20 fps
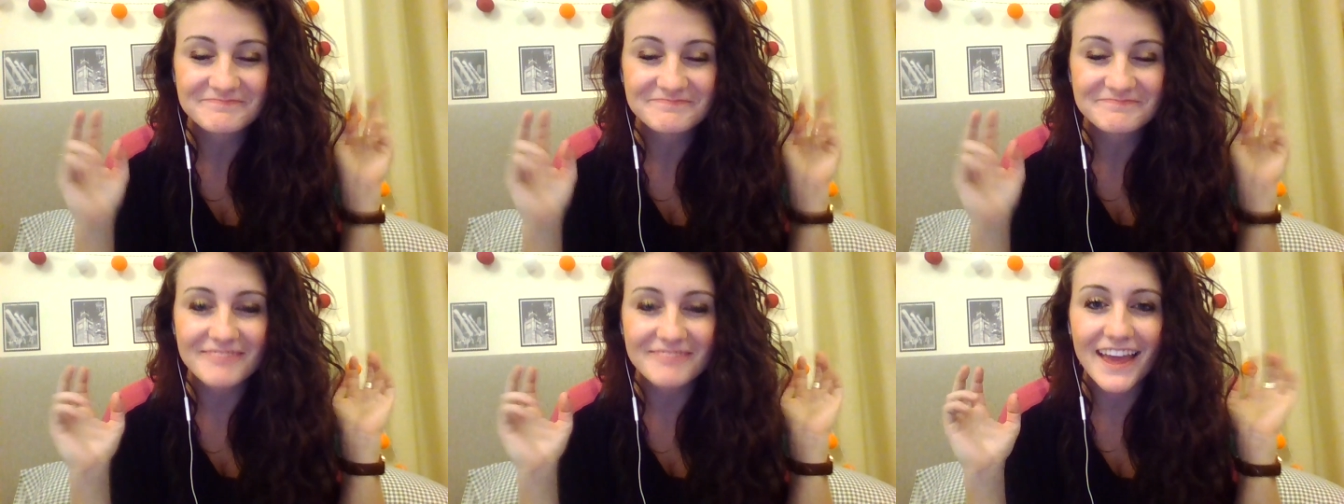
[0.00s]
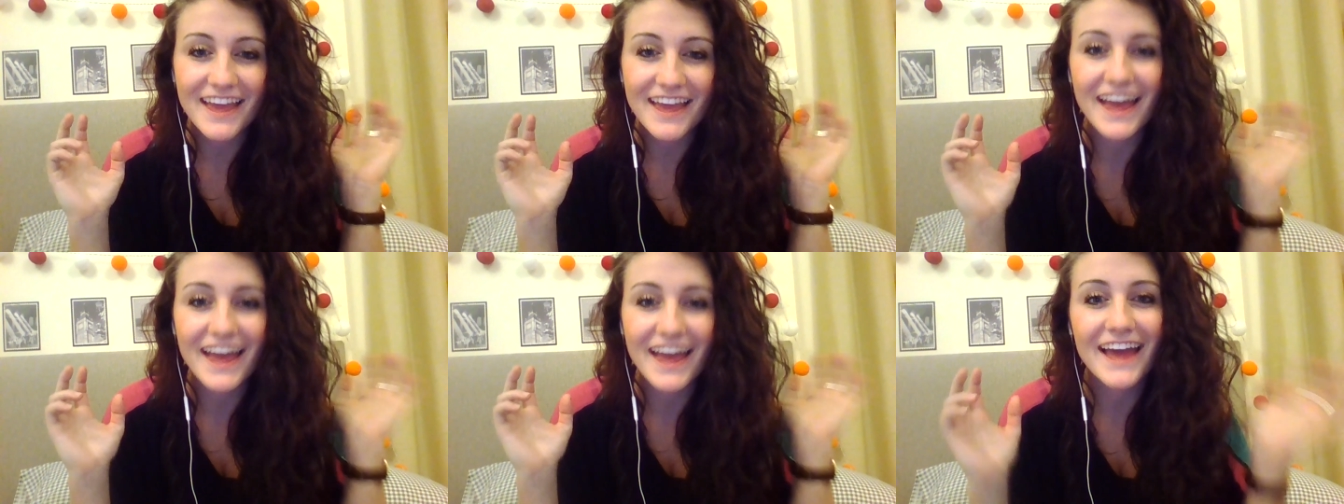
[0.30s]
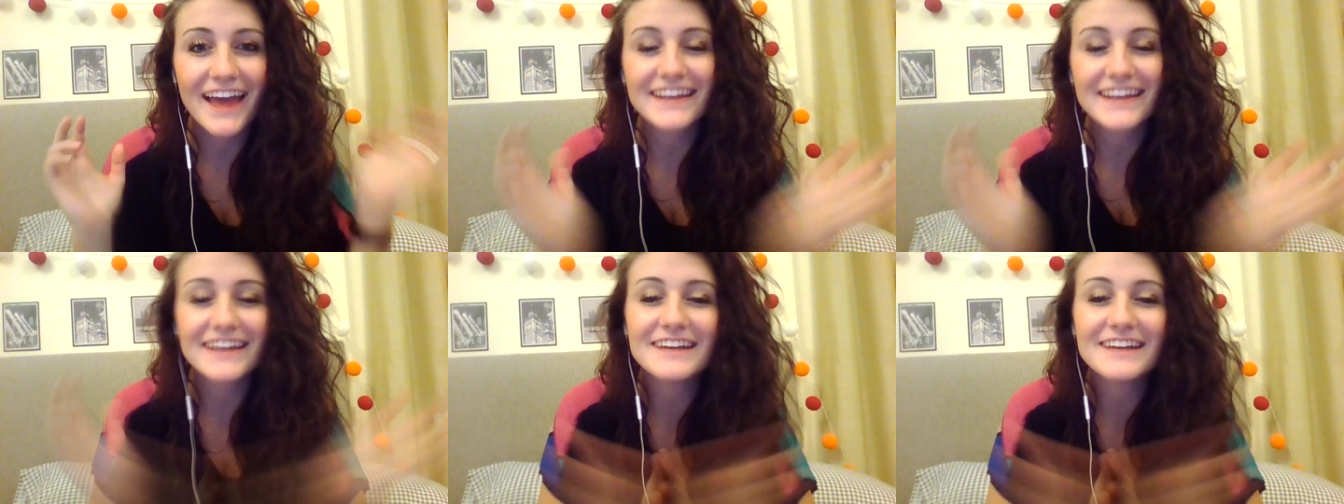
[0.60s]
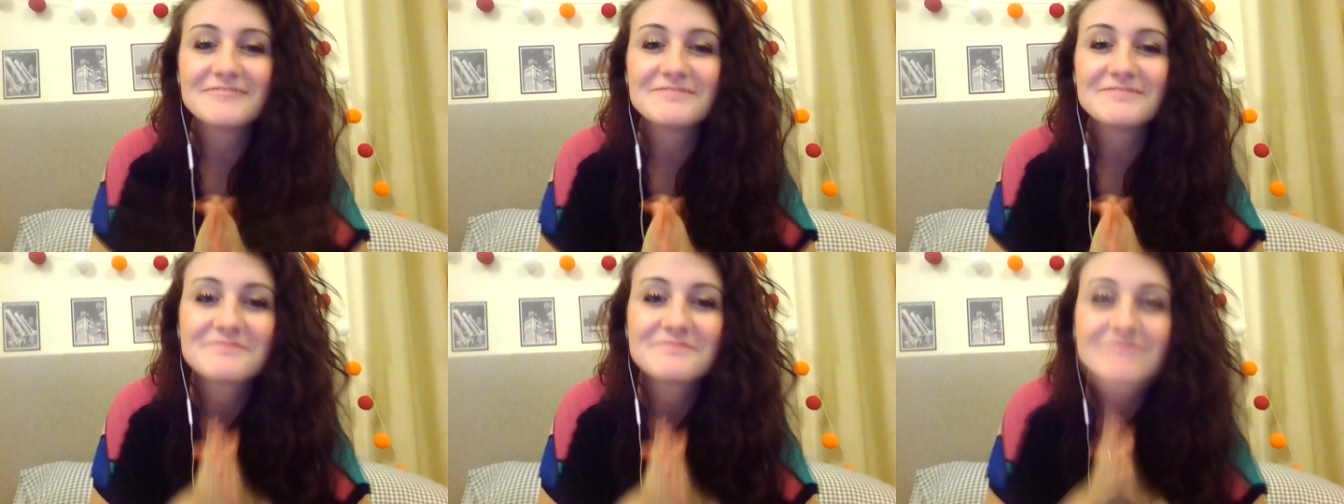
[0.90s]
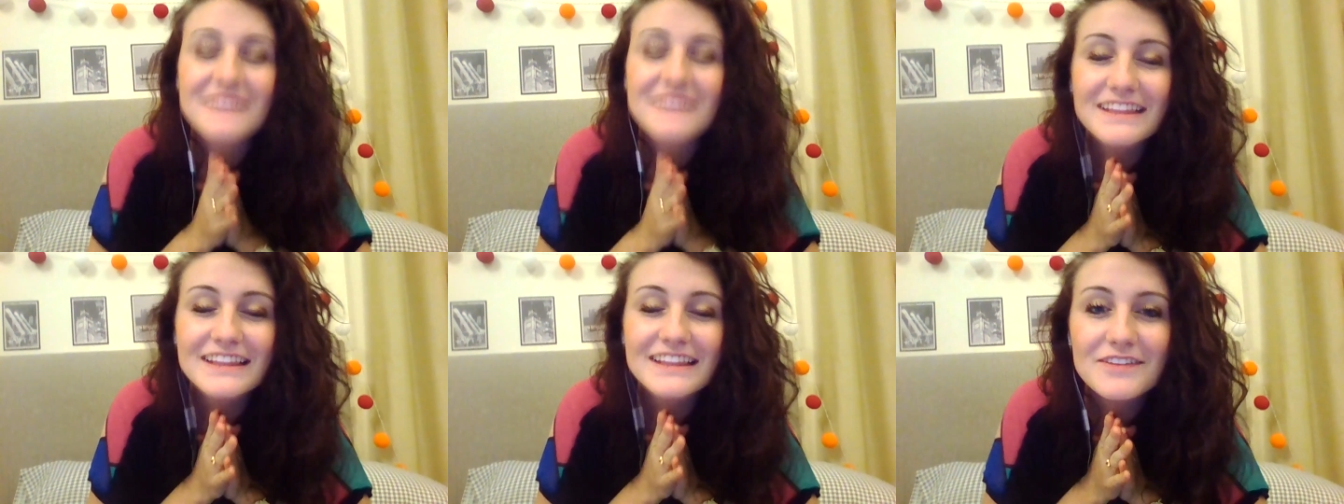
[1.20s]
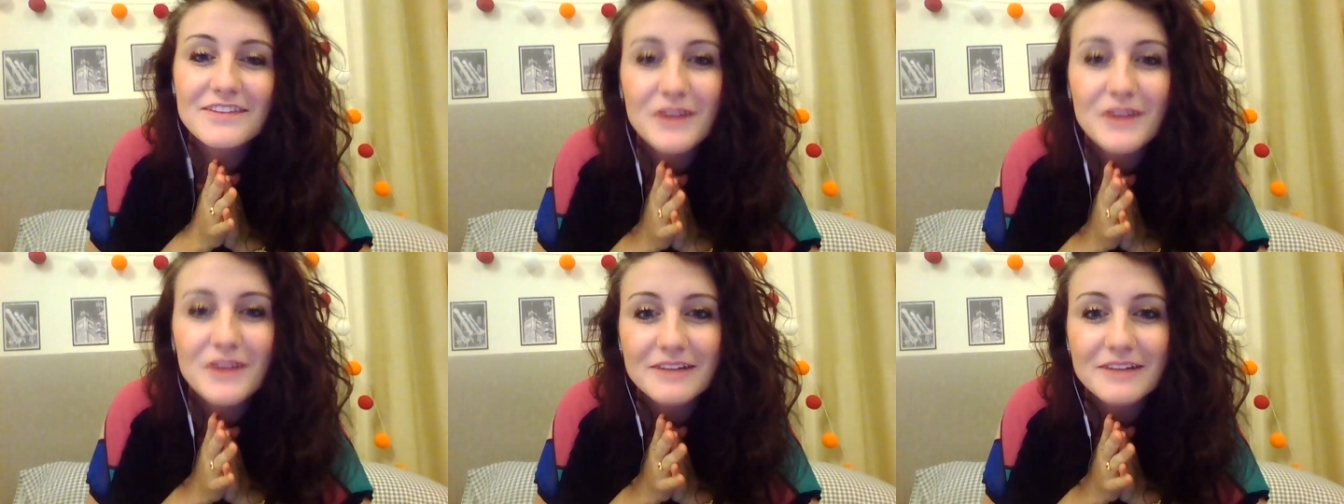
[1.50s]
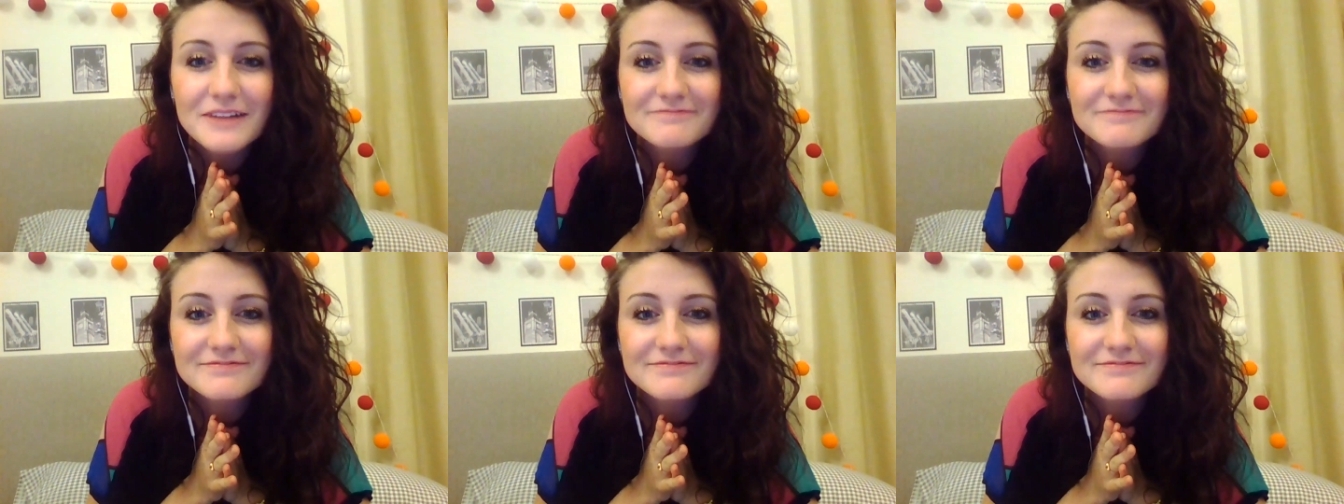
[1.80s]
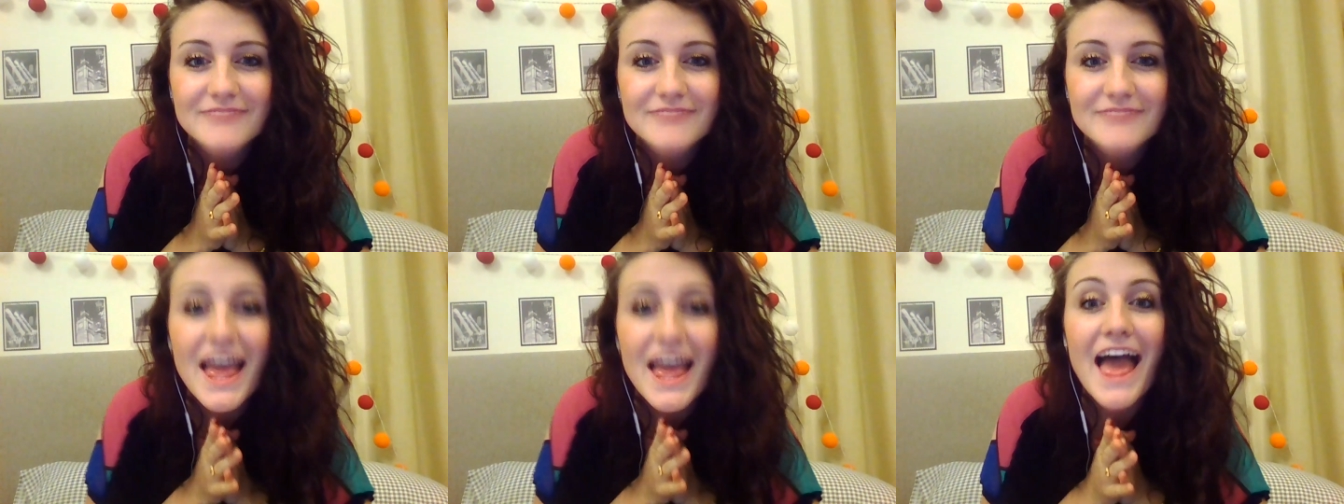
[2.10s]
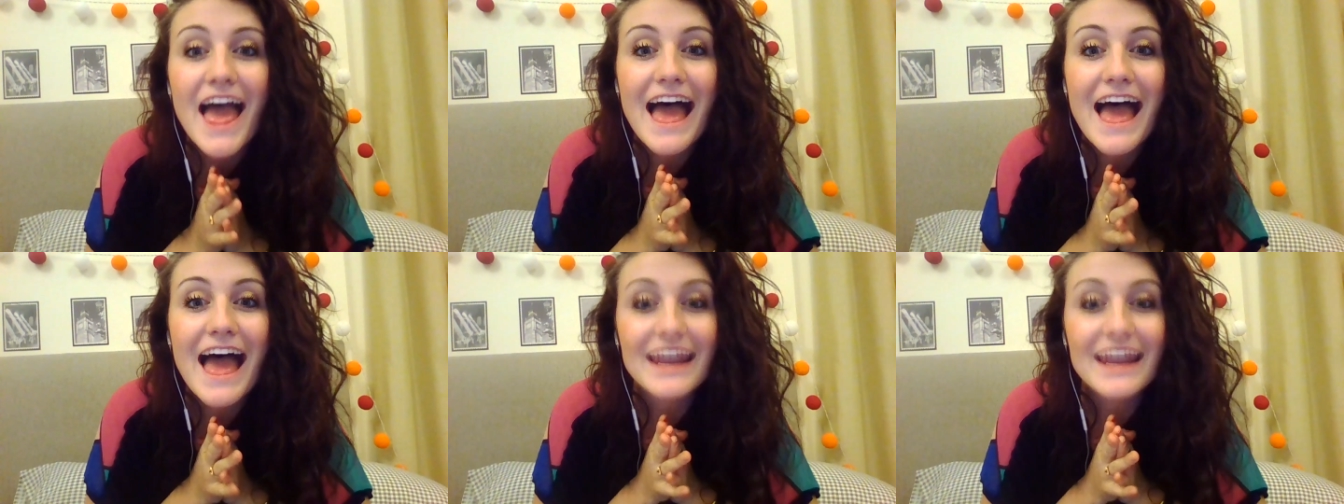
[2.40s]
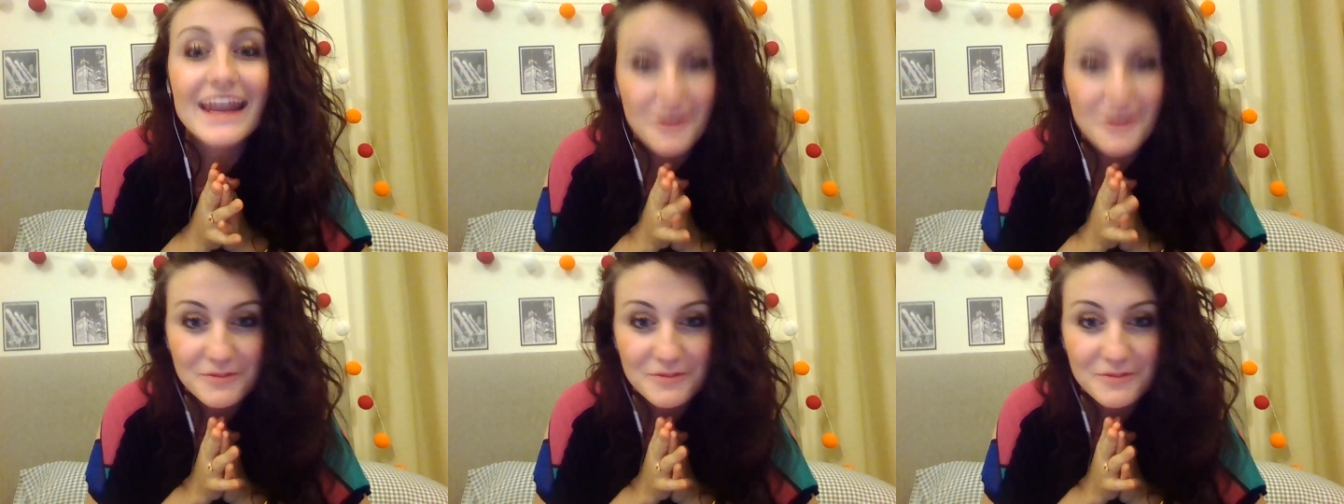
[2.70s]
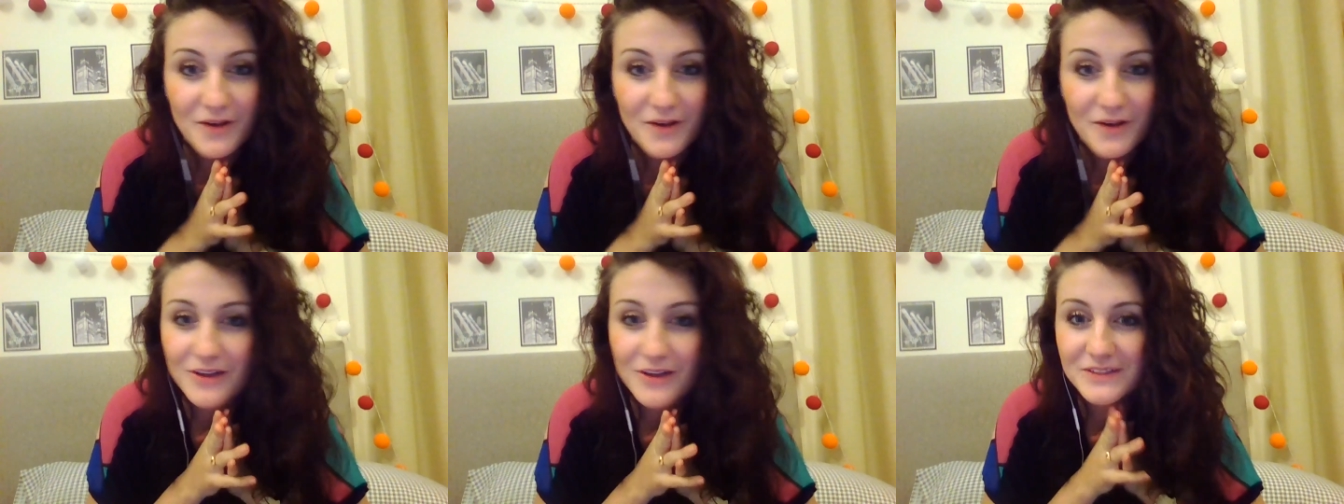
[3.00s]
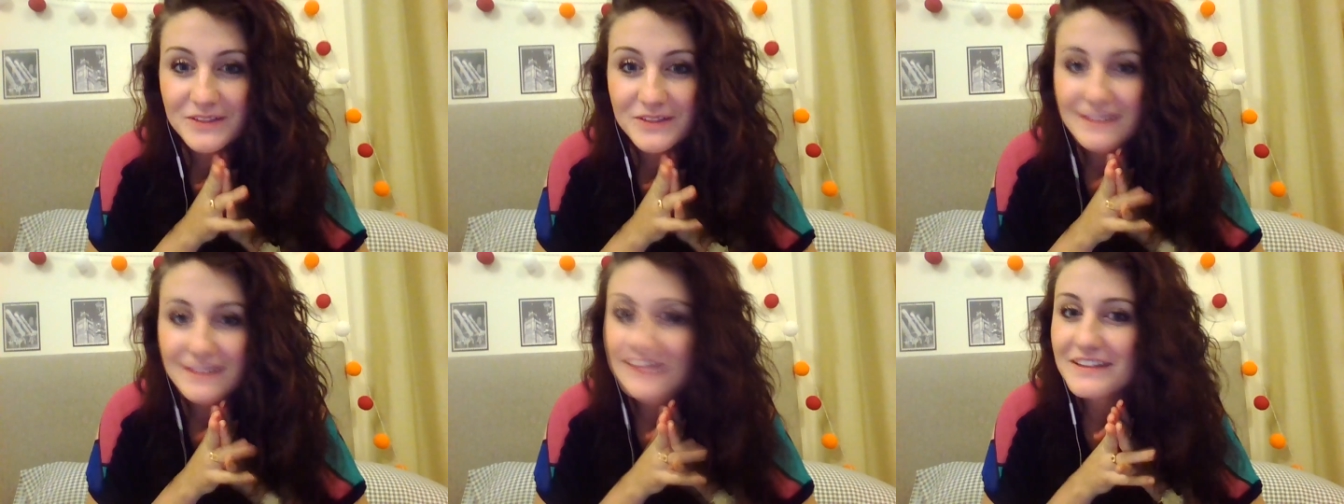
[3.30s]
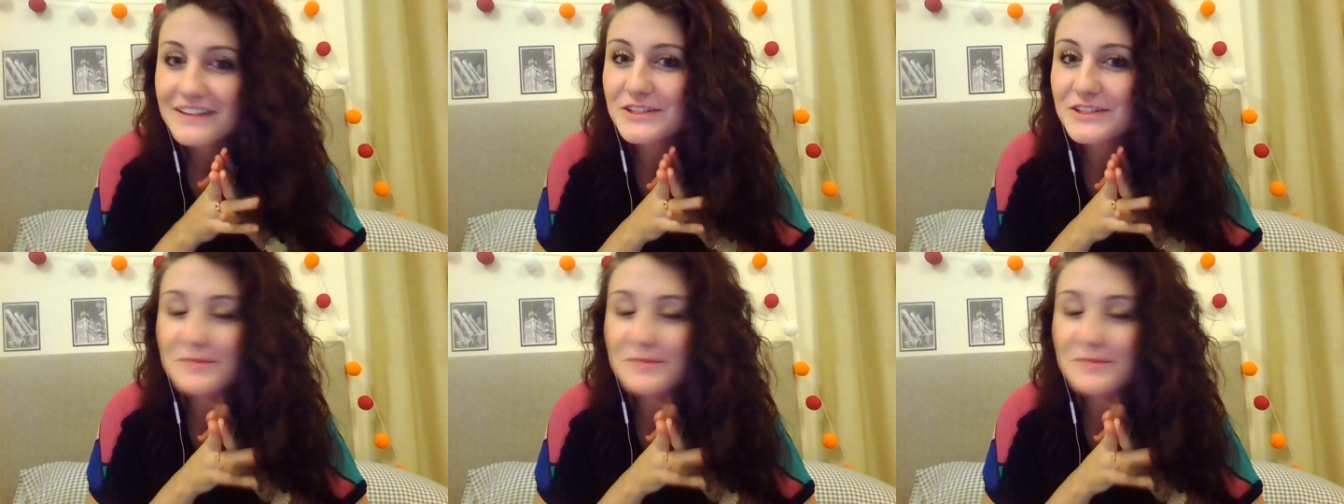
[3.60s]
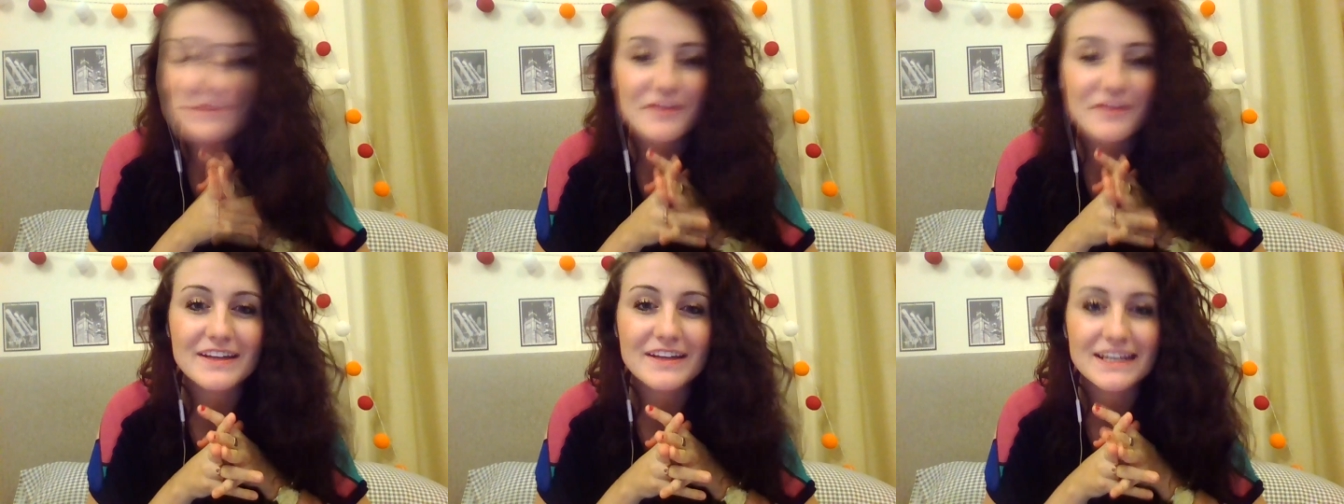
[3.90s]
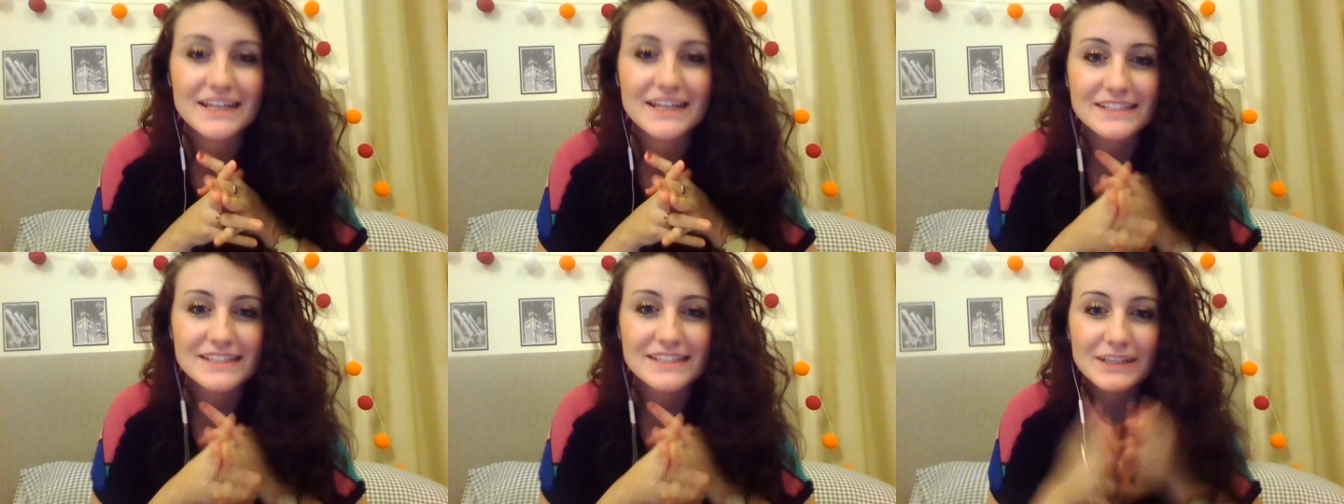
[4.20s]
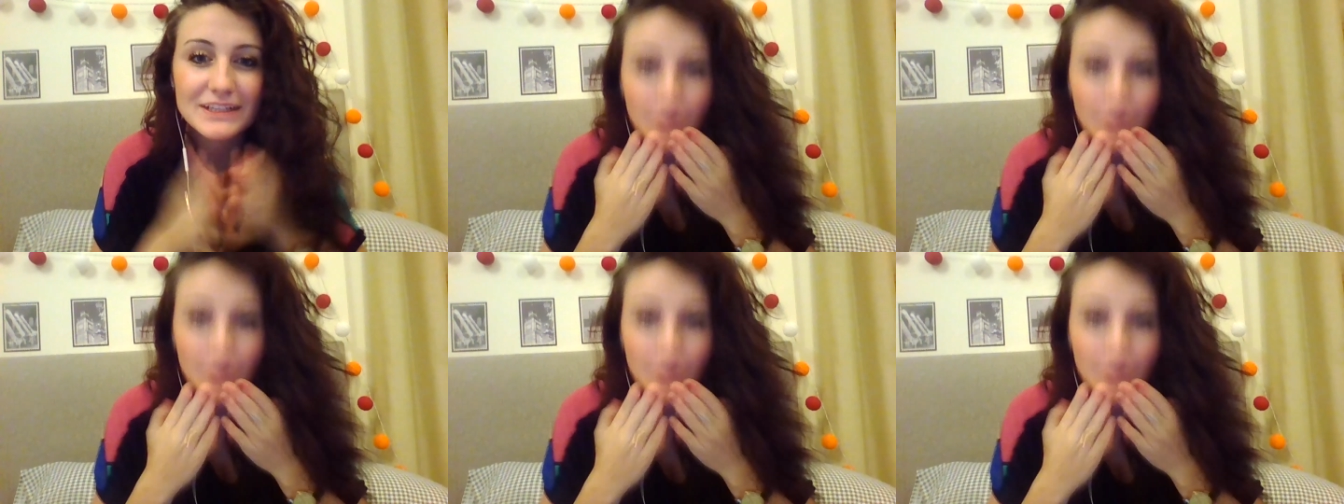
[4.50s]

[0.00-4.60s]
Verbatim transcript: And yeah. Love you all, and I hope you're all doing super fantastic.